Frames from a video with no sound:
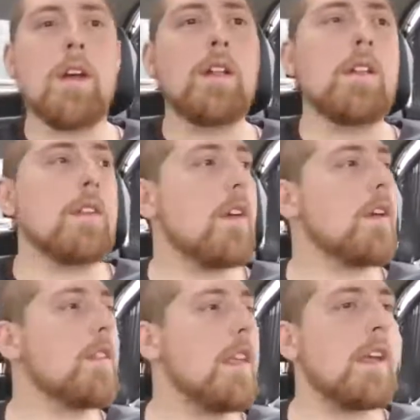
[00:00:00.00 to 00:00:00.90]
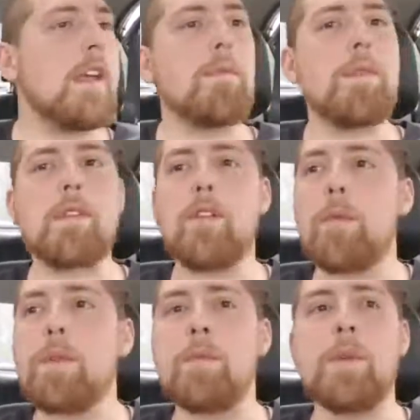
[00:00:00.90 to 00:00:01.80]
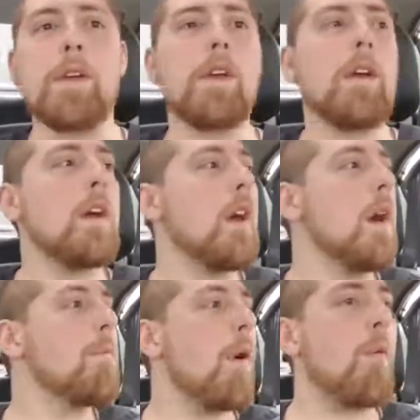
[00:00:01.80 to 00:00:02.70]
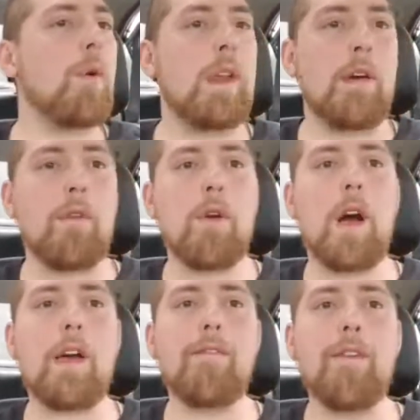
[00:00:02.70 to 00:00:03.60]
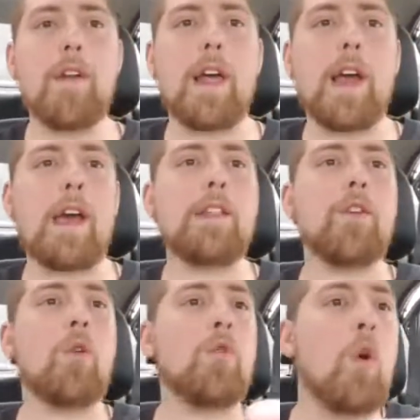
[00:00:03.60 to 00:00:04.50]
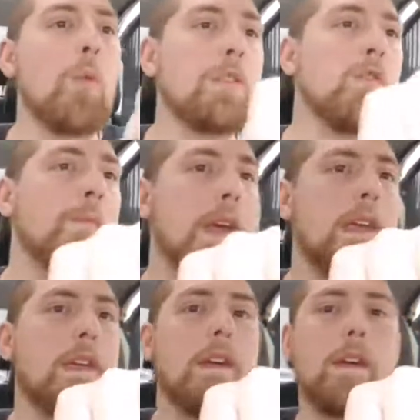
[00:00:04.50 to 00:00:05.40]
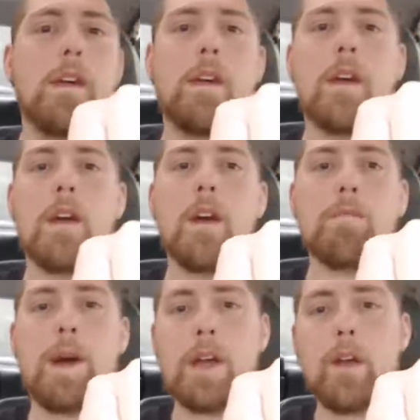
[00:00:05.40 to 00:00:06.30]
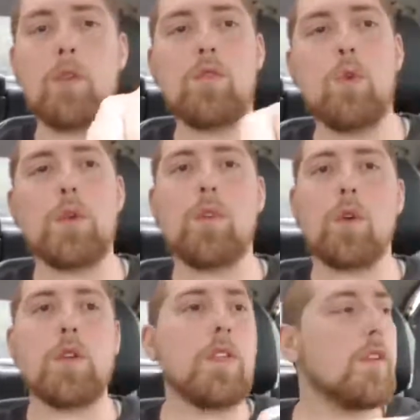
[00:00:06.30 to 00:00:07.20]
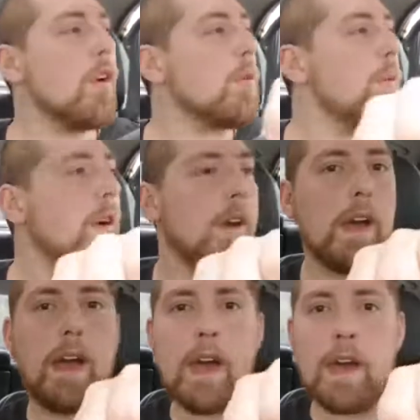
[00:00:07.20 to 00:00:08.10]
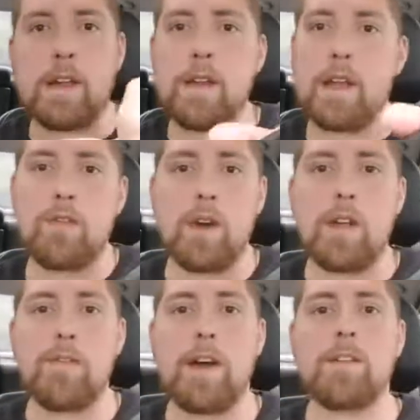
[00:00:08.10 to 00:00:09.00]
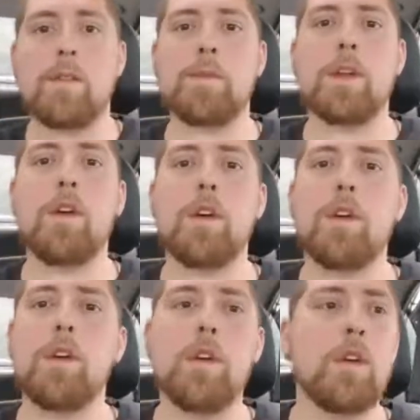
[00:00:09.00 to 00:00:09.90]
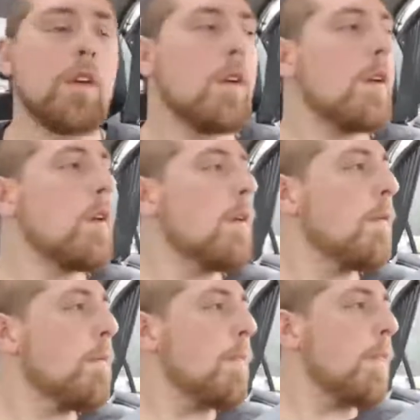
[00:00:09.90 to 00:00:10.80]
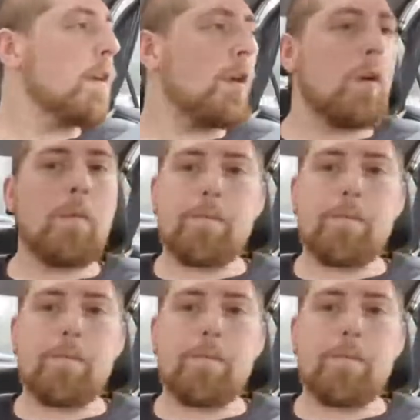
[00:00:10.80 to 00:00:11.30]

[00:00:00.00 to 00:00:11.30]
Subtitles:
this thing keeps interrupting me, but whenever I feel like I don't know what to make, my go-to is go to the cookbook and try to find something good. You know,